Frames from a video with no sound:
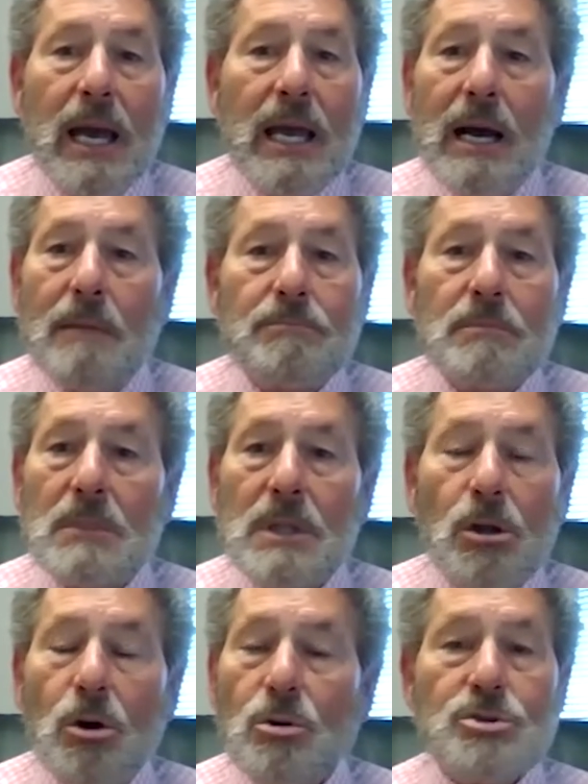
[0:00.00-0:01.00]
And
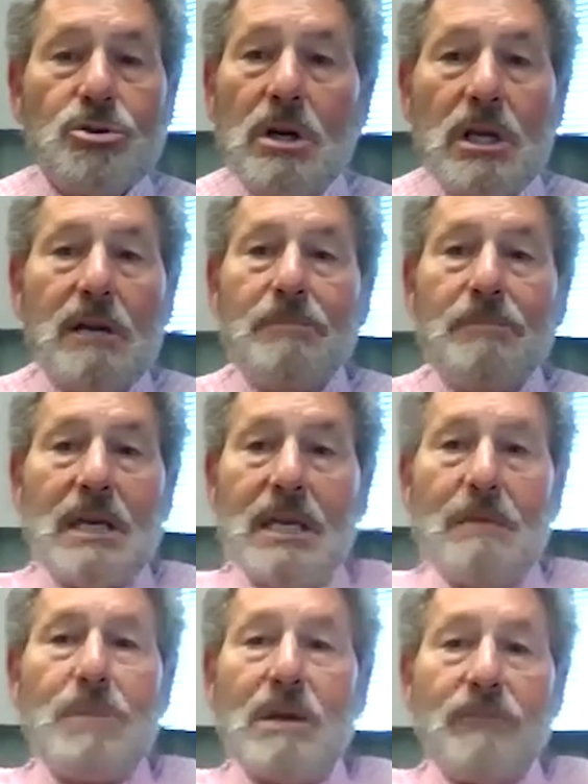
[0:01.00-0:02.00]
the Lord's going to
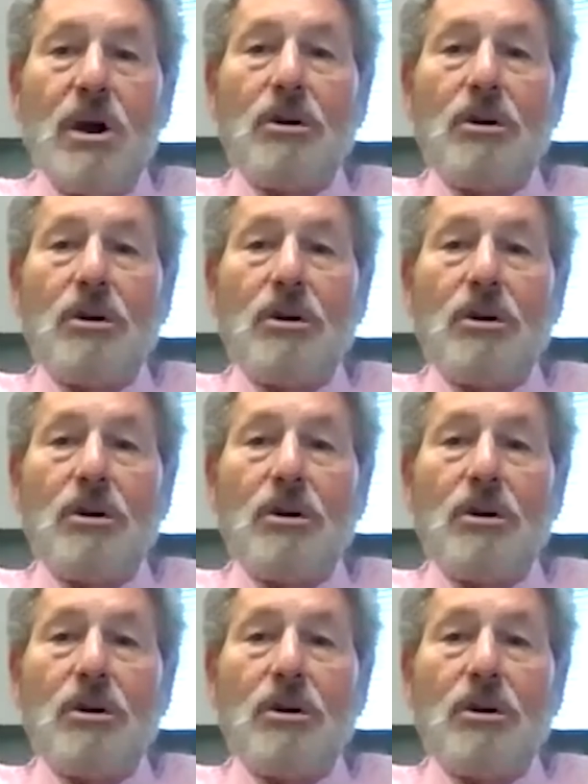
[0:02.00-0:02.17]
keep giving me